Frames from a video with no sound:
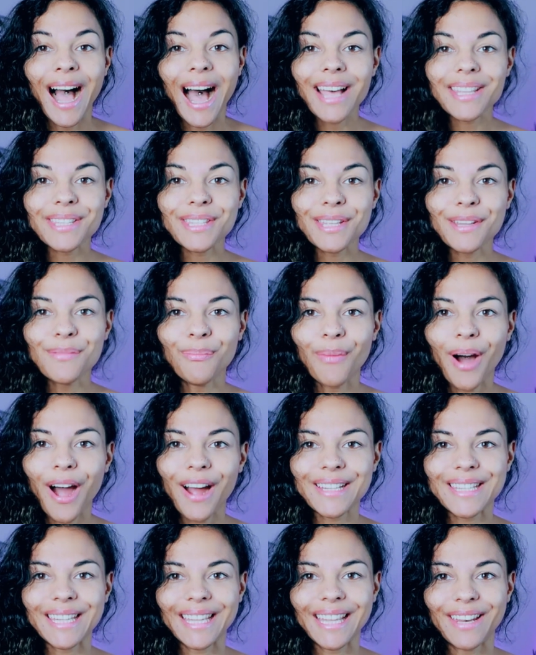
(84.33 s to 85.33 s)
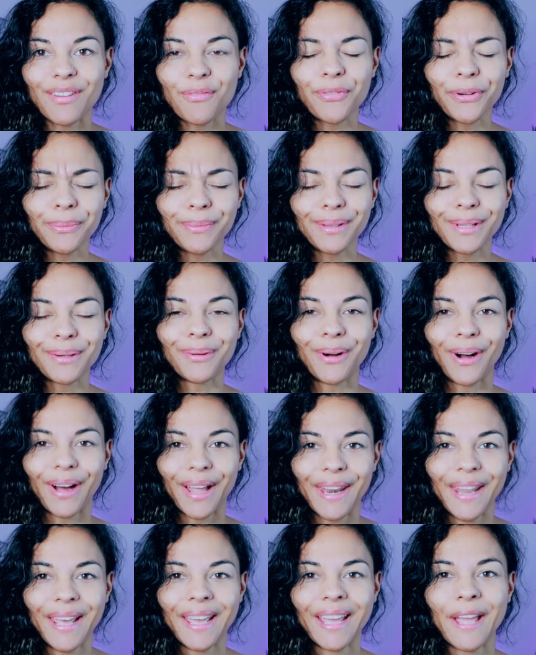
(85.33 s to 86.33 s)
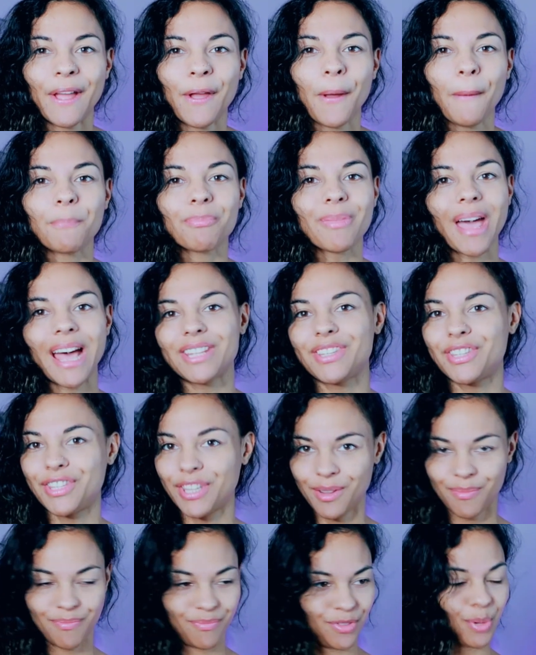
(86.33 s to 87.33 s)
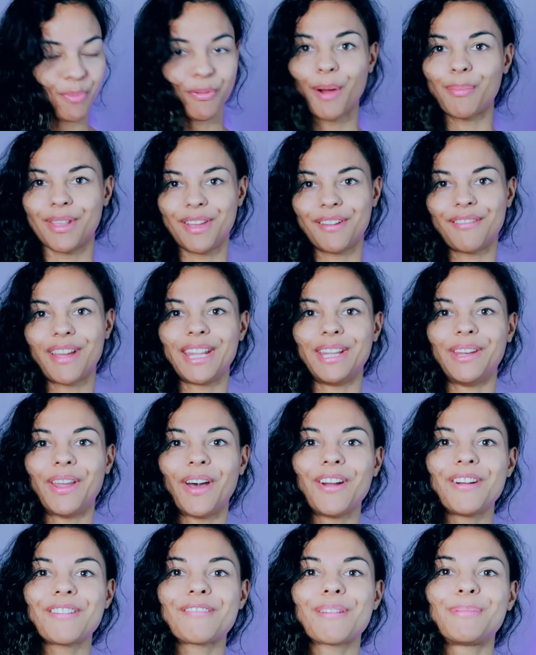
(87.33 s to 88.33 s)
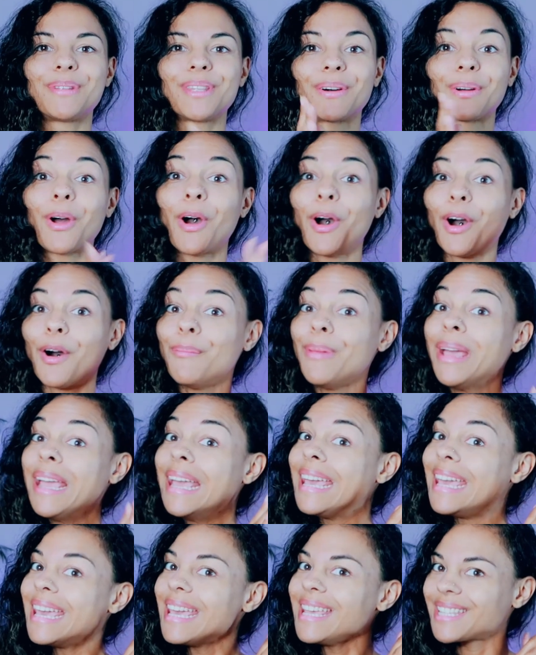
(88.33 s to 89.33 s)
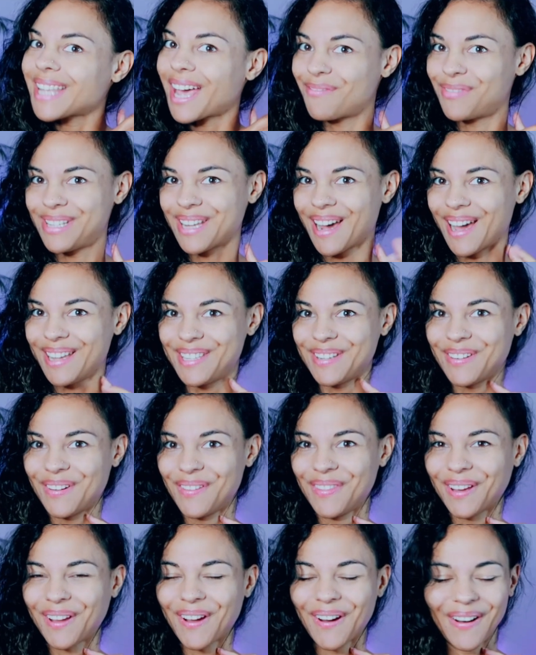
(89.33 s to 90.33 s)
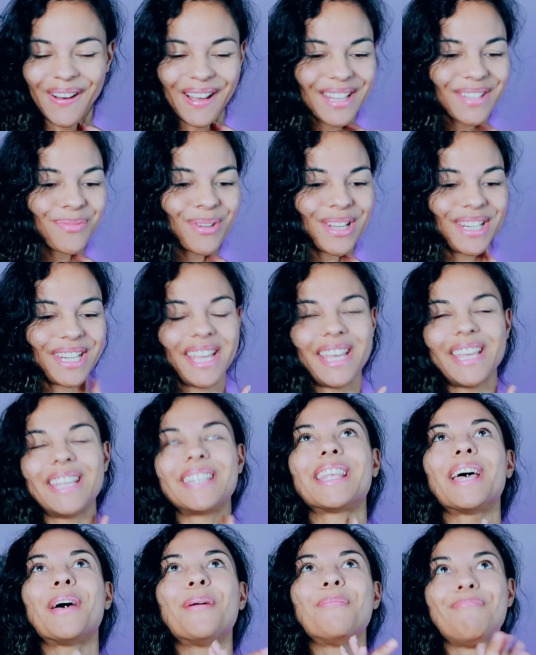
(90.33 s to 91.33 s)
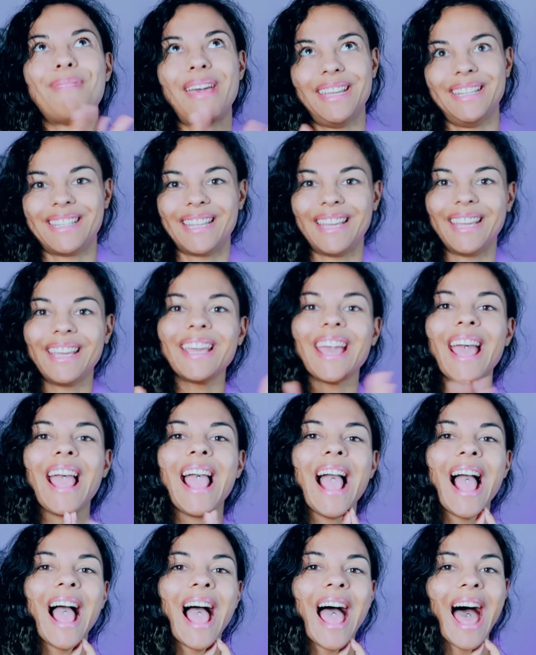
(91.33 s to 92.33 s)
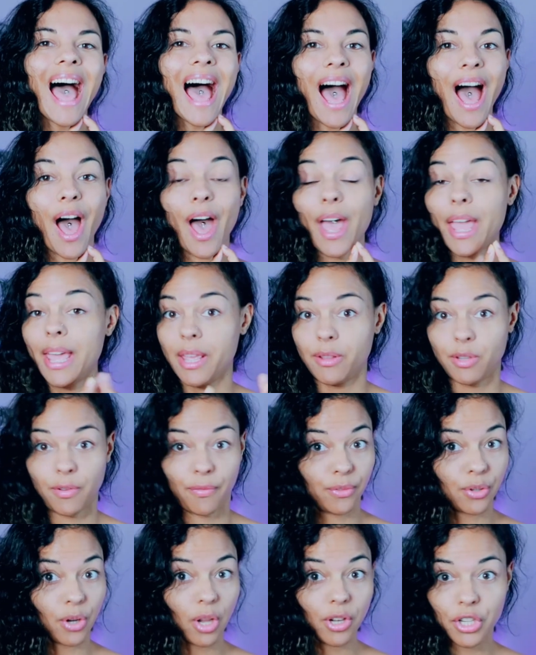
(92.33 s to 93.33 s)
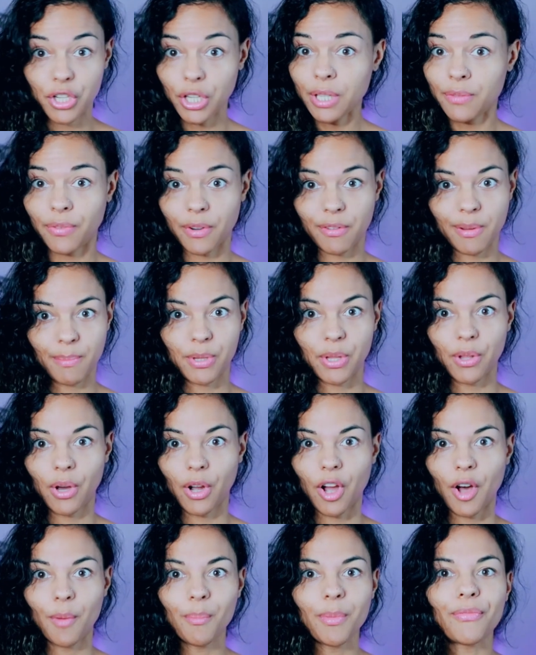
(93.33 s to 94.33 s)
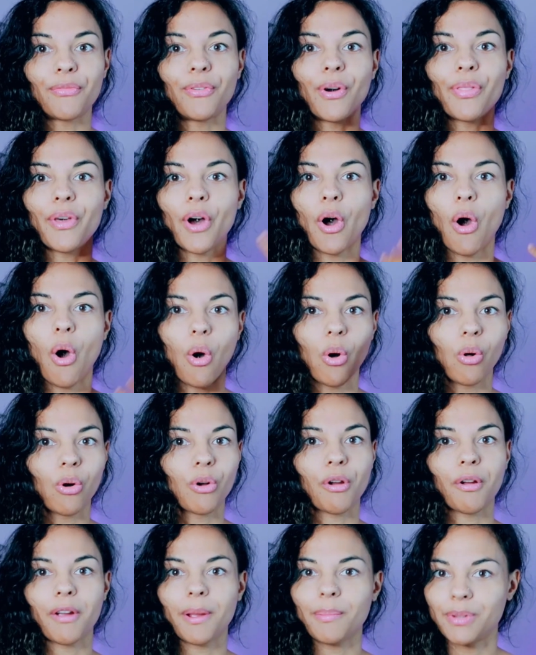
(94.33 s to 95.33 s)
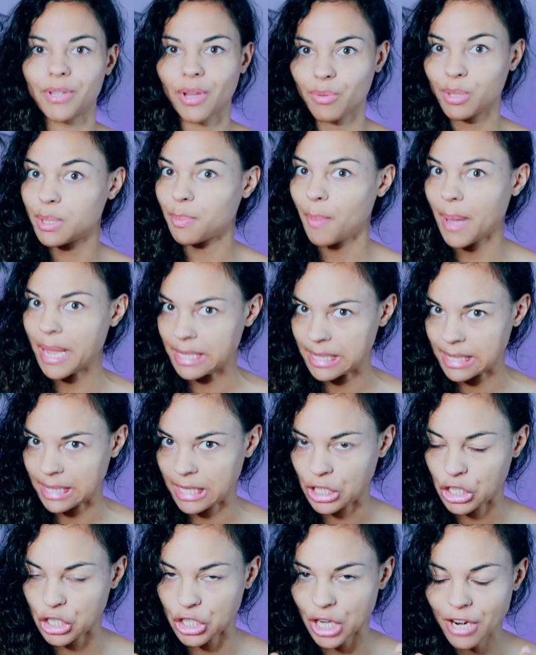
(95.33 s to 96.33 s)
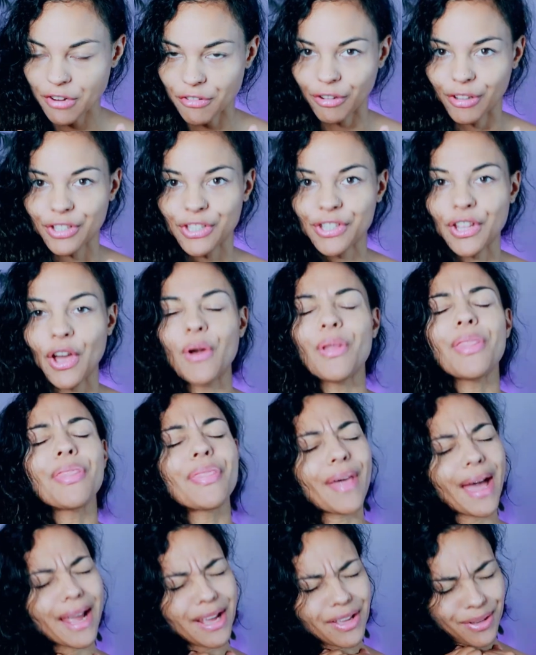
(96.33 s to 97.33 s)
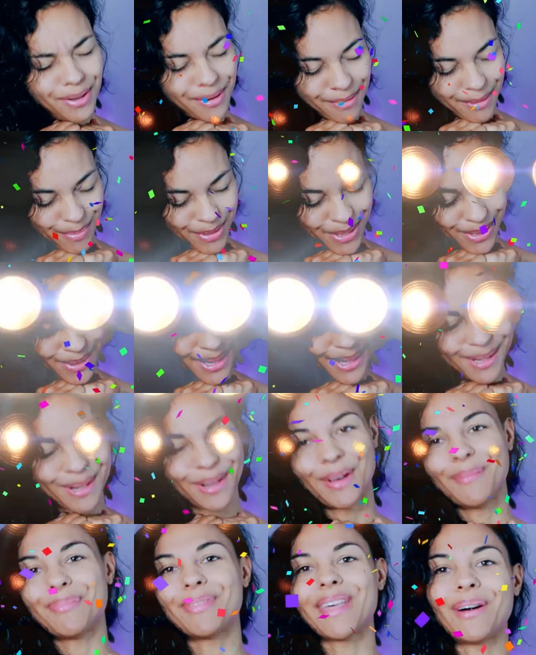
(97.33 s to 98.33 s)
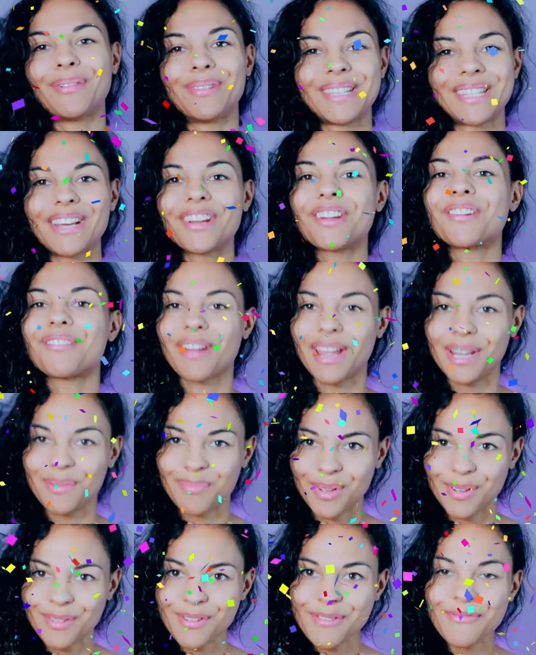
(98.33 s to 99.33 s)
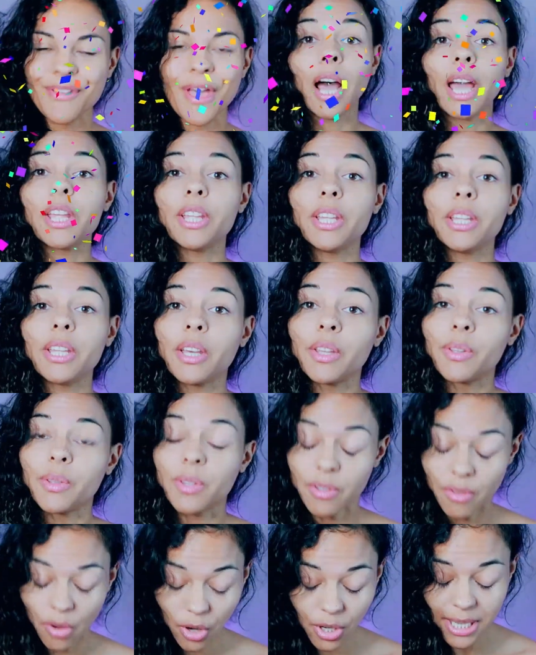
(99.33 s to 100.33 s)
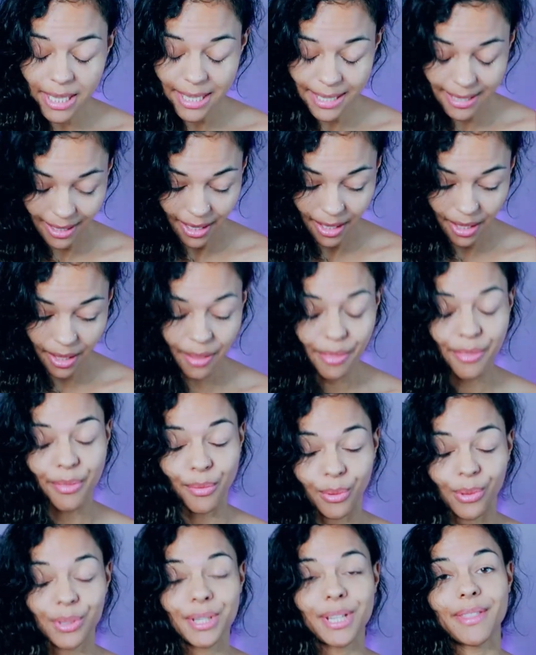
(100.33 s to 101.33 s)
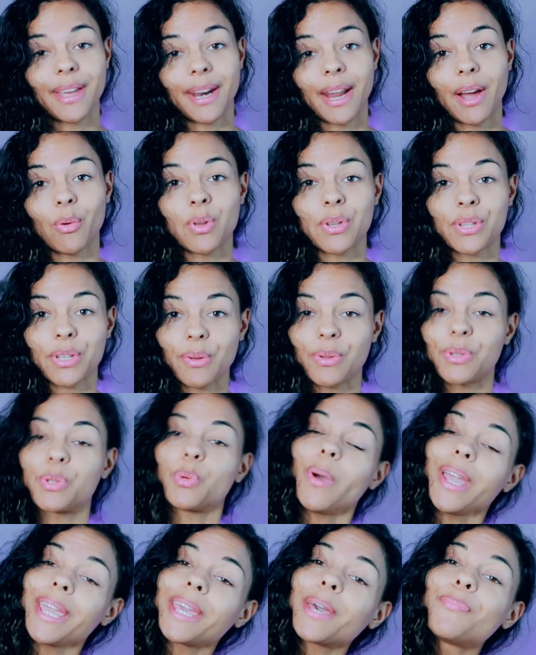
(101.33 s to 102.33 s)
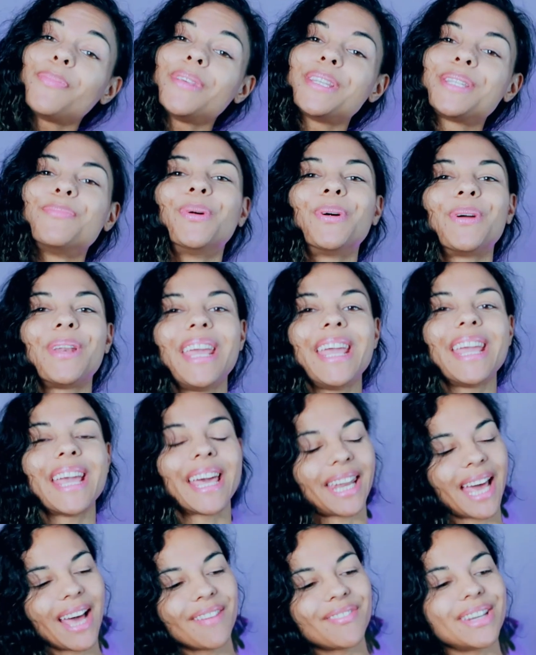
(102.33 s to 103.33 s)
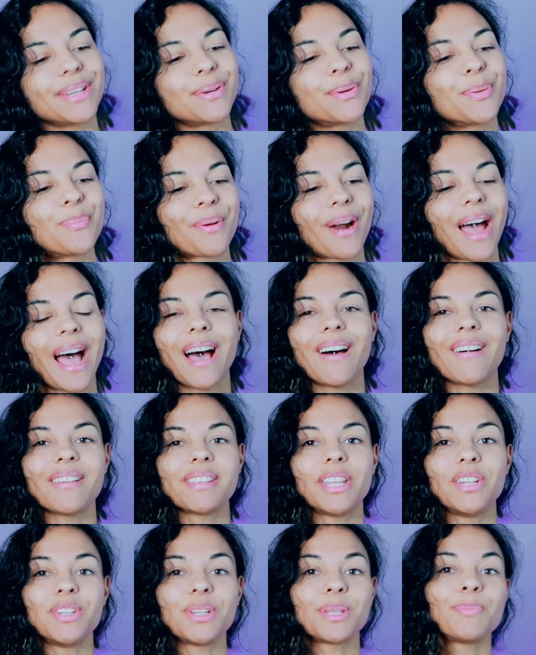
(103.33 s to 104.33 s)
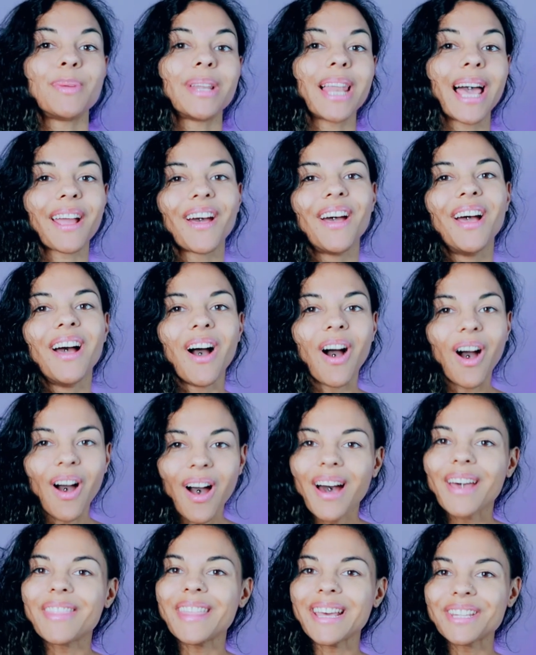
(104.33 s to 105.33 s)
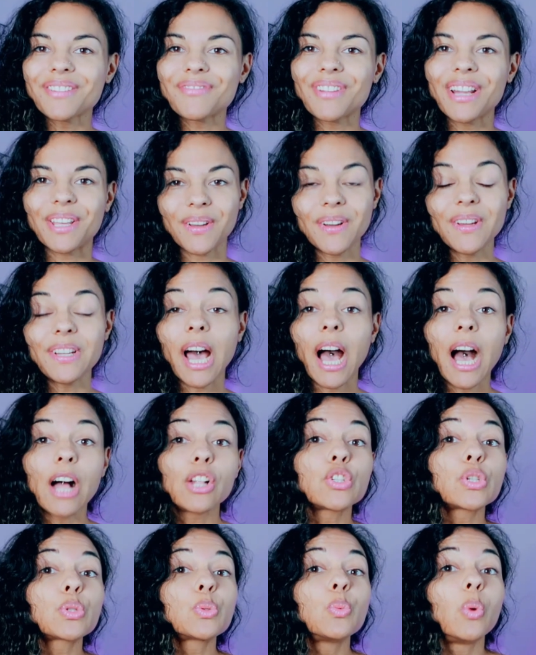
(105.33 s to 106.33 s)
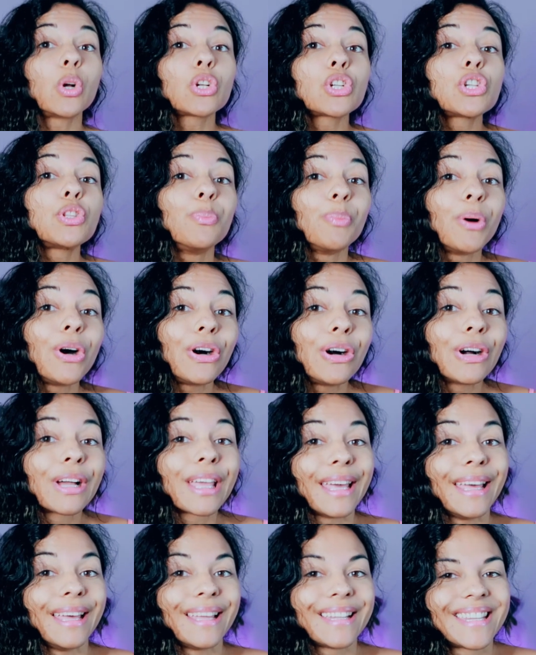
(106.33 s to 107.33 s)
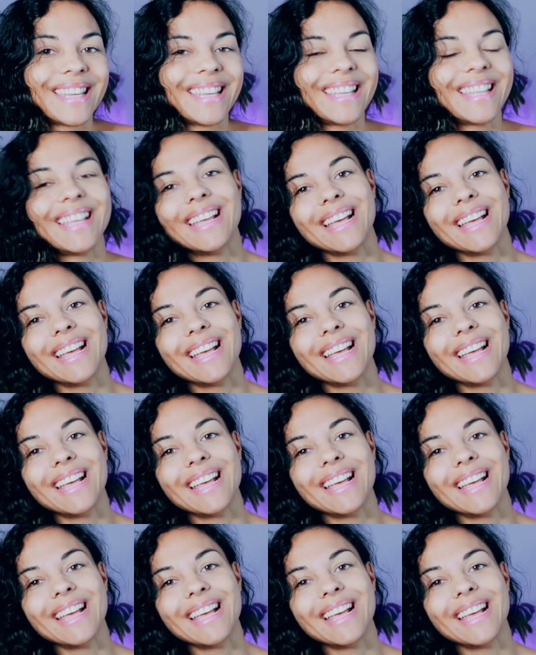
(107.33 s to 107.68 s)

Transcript: Aston Martin, Formula one. As you probably already know, Crypto dot com is advertising on the cars, which is amazing. Uh, it's not just for Crypto dot com, but for the whole crypto space in general. So thank you, Crypto dot com. That was a great move. I honestly thought that I was going to wake up this morning and have a little browse and just be like, oh, that's really good. I'll just watch the market.